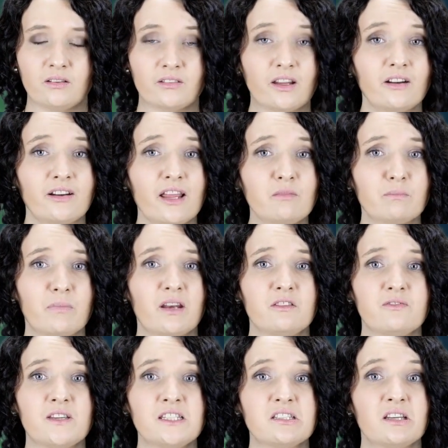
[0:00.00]
Their net
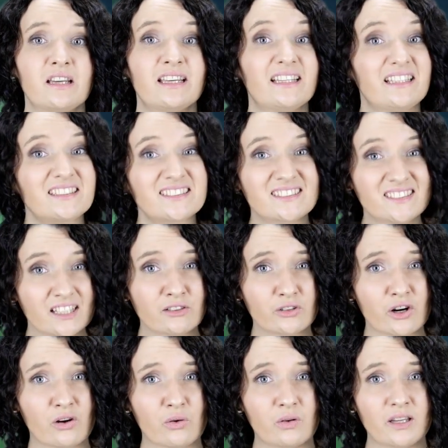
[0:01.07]
benefit is
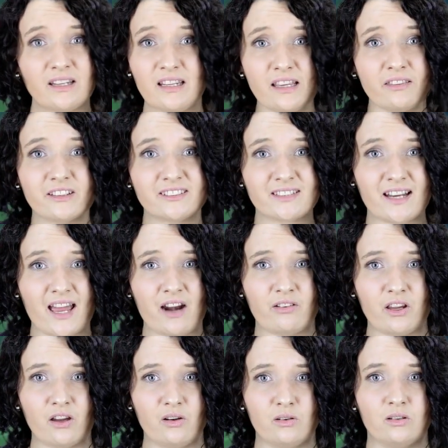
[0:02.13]
zero in either
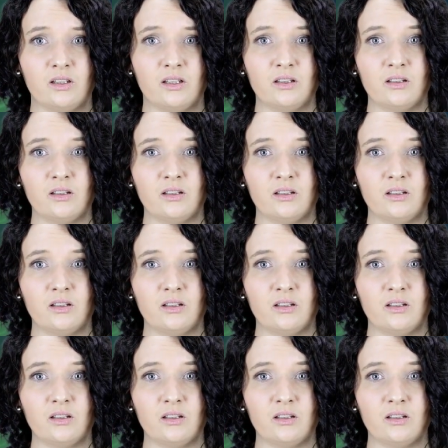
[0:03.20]
scenario.